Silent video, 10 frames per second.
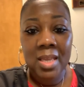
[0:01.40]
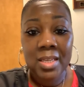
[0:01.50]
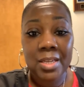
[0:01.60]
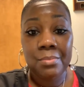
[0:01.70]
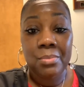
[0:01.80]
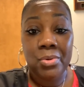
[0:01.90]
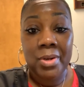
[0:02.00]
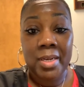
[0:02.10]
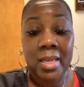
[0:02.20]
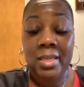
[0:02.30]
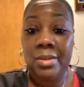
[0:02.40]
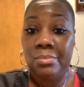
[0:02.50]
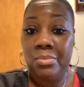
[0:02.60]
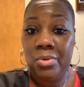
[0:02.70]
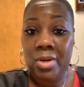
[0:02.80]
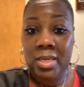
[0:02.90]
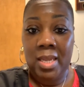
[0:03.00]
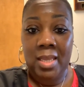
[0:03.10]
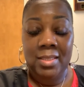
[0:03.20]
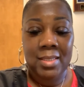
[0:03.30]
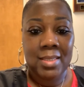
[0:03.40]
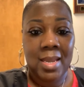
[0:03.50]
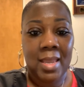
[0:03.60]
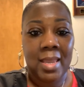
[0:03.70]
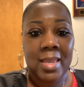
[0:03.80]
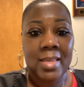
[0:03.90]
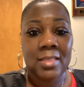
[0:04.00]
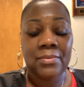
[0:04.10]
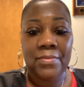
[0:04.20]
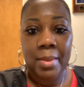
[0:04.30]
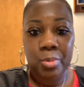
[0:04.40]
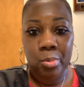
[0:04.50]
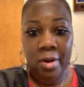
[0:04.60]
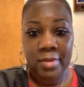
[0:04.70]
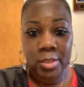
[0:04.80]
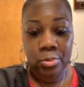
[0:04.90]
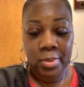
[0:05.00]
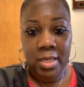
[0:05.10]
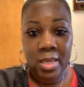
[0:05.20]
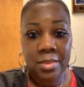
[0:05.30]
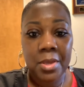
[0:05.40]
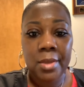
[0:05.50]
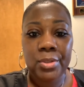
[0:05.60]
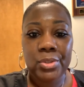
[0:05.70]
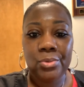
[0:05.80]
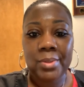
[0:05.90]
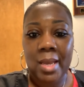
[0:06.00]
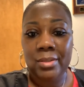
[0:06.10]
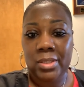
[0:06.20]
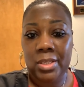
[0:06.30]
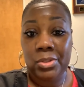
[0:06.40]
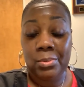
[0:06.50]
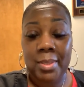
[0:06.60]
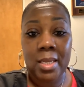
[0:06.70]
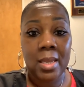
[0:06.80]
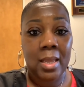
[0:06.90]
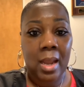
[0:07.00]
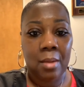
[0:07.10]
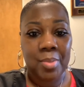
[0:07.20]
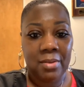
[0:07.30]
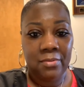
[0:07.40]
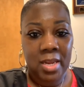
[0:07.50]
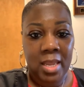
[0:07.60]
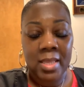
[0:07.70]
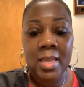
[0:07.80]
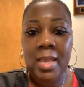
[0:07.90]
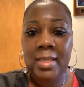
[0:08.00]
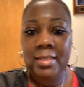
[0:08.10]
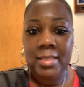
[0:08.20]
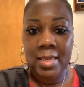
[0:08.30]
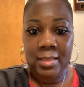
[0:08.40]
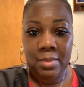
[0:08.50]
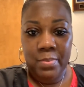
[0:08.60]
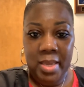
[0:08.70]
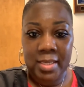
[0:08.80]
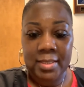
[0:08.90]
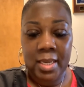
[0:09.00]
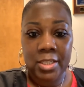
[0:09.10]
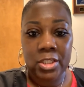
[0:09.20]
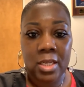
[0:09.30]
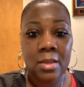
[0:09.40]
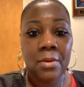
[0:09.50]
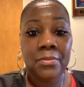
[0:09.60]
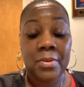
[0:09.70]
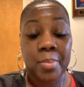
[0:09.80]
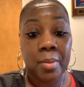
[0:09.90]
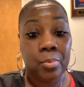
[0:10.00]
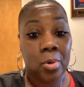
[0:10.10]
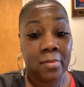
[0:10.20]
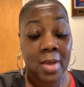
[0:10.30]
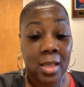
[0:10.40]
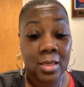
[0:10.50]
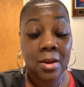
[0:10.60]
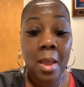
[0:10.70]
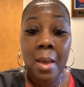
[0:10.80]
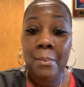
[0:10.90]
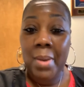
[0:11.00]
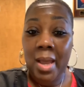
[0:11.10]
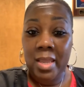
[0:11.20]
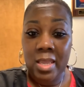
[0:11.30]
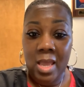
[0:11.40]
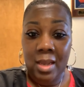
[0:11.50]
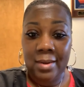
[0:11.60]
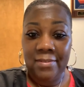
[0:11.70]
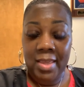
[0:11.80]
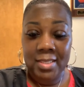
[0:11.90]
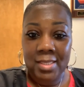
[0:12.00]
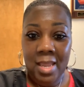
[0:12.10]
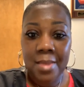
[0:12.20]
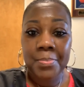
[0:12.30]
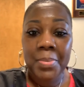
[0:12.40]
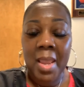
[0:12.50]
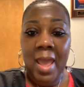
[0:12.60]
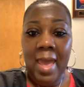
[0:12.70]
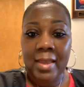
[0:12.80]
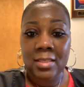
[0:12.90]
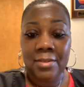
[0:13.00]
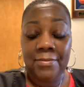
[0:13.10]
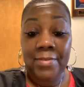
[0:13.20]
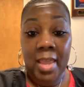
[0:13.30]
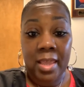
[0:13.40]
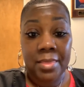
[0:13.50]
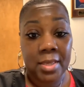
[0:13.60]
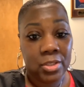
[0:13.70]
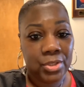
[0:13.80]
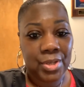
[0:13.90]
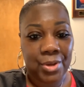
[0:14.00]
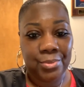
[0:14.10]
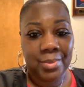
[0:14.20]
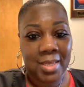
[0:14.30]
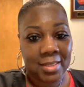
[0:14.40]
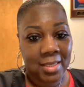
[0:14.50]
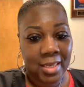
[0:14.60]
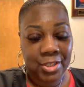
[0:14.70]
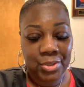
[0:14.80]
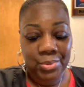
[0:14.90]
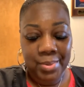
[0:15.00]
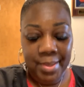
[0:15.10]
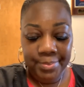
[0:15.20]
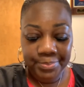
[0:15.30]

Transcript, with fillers: Good morning, good morning. Today is February 20th, 2020, and I'll be reading Daily Meditation for People of Color by Ian Van Zant, Acts of Faith. So let's get into it.